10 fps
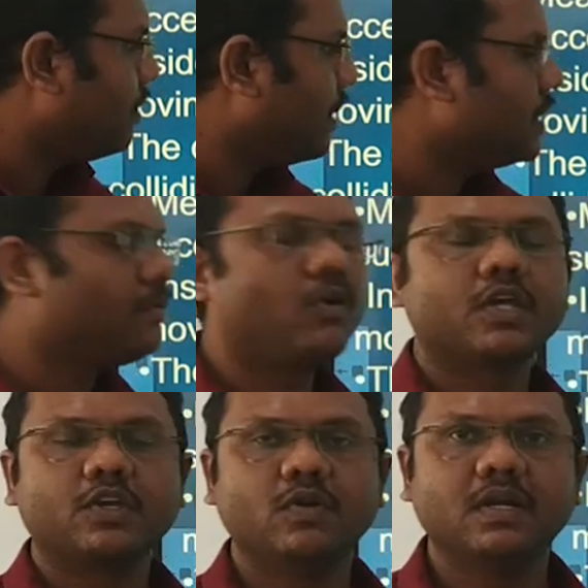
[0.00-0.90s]
by the
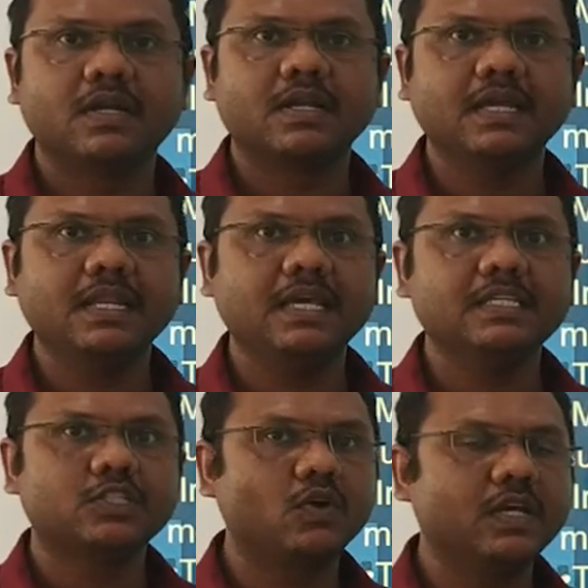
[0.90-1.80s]
molecule in
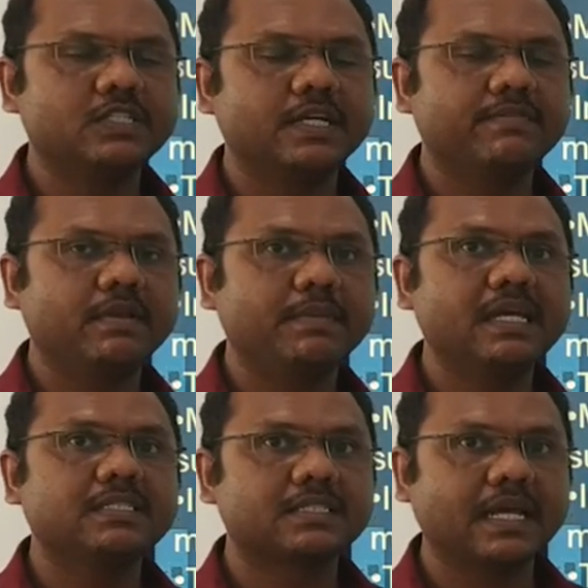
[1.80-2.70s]
each collision will be a
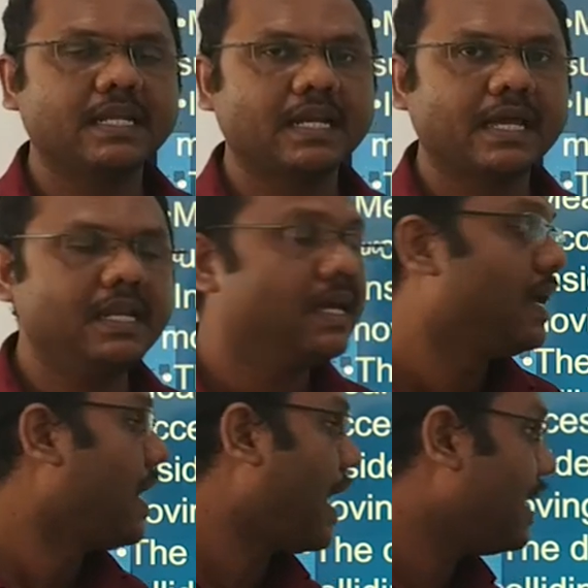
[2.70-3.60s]
straight line,
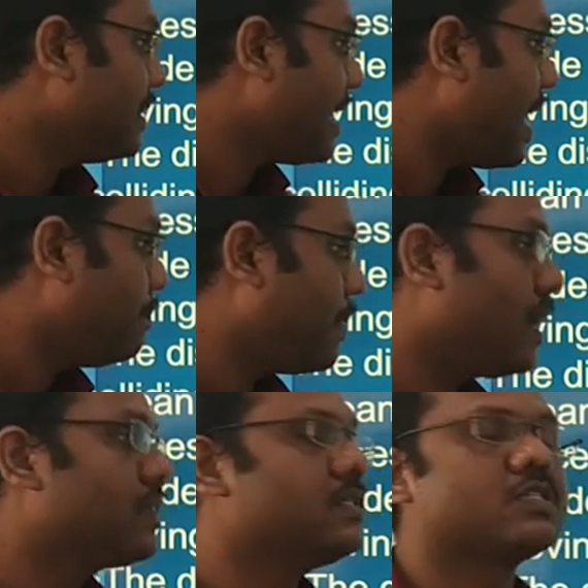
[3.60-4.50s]
and that
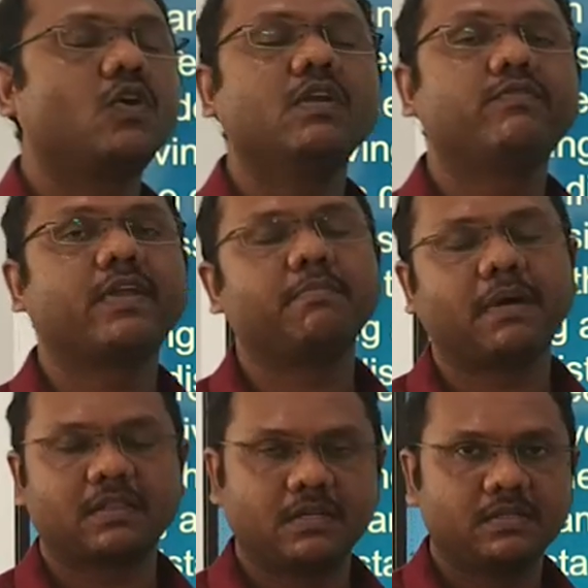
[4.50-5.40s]
path is called free
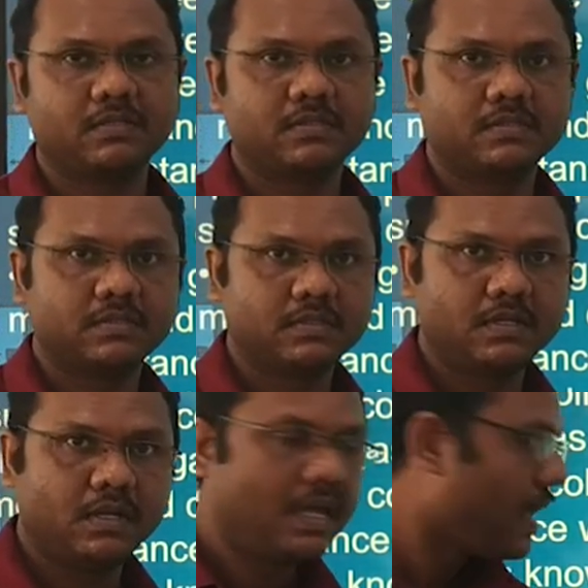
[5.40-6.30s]
path.
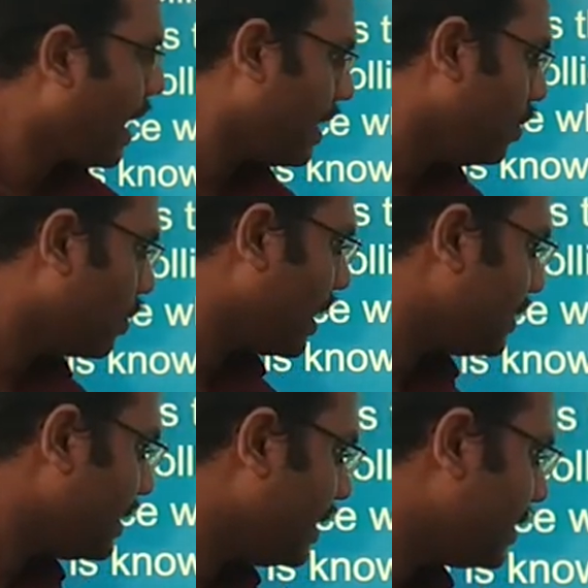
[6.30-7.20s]
And you can
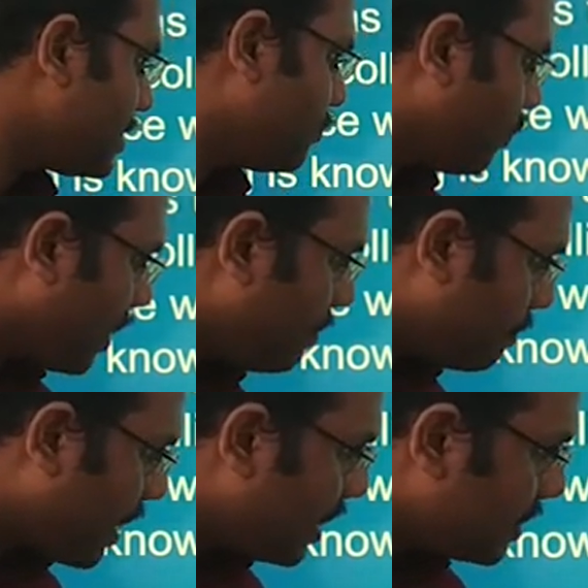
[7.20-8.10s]
see this free
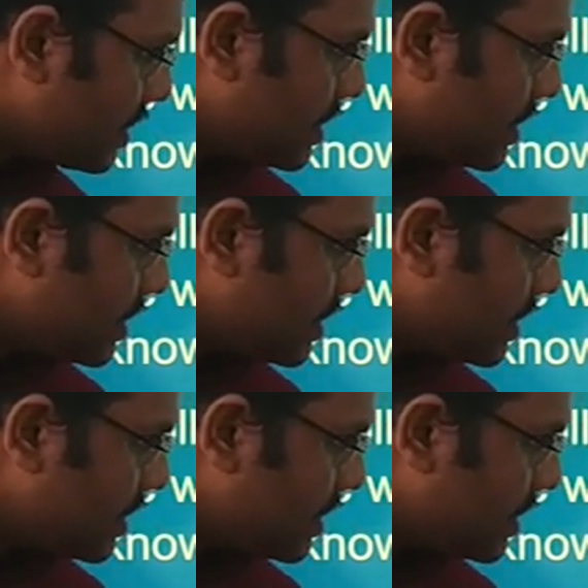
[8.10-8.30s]
path is